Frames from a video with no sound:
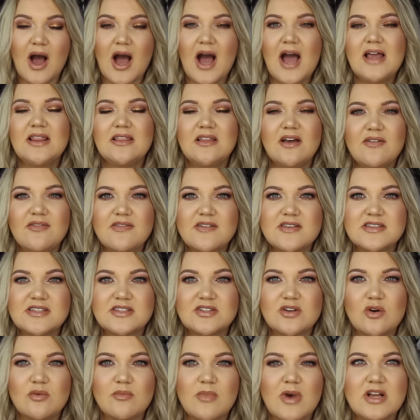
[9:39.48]
I love this
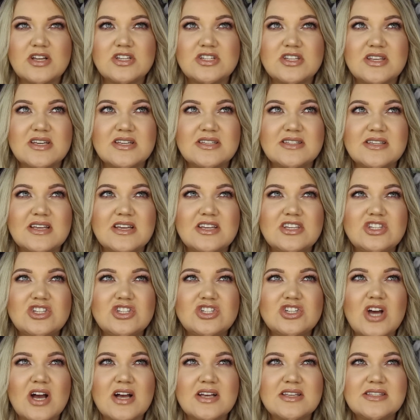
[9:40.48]
so much. This is
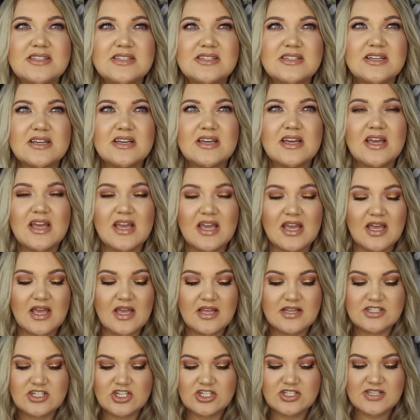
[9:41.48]
just
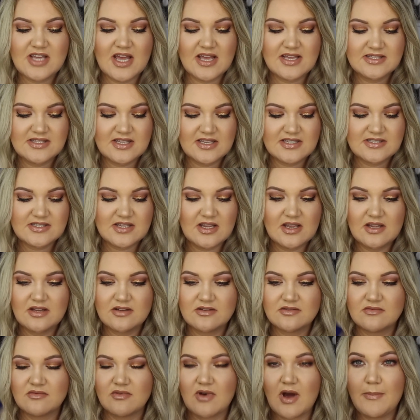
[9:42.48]
it just has this
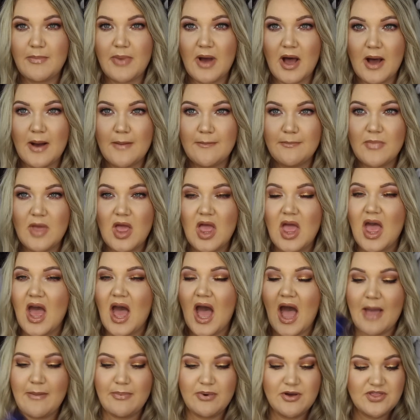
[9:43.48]
it, a pump.
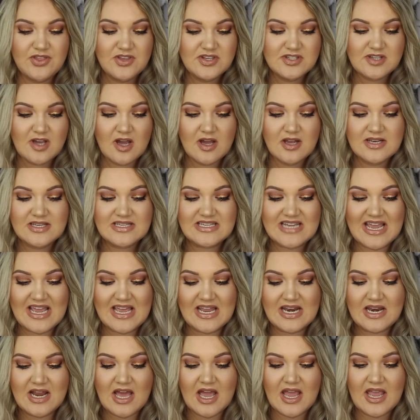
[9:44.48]
I put this on
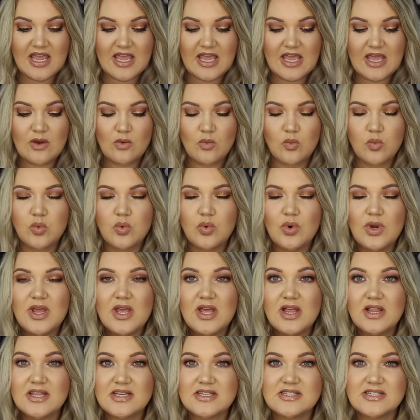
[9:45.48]
day and night. It
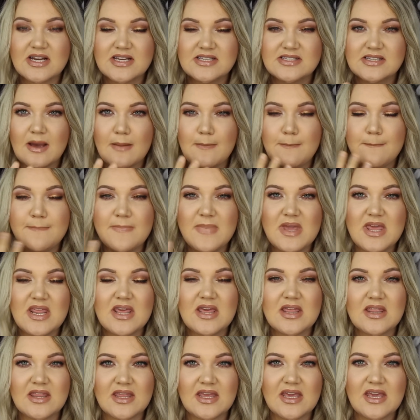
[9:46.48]
really does
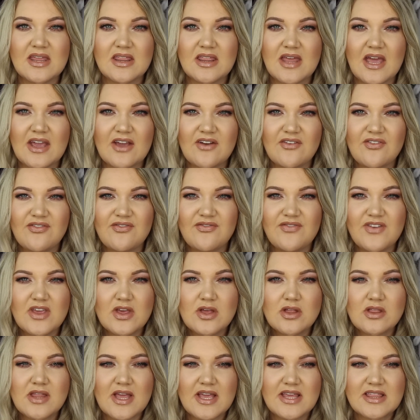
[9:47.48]
immediately like
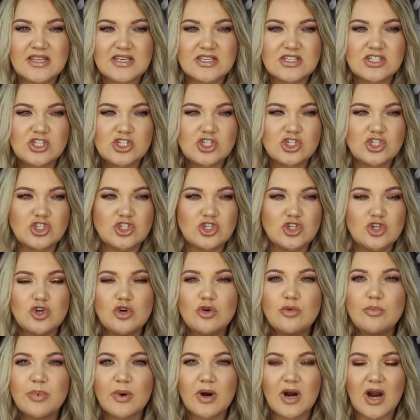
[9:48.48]
feel like this
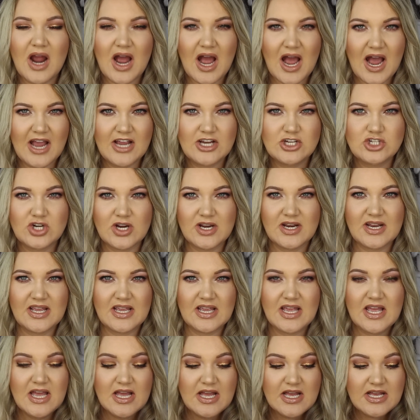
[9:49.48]
super
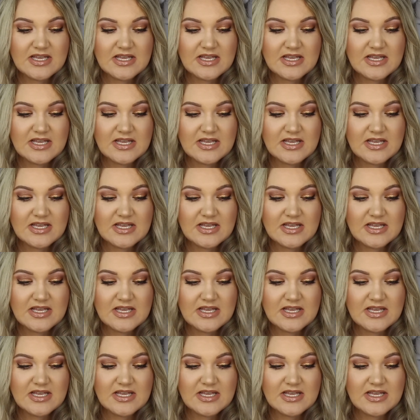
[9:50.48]
hydrating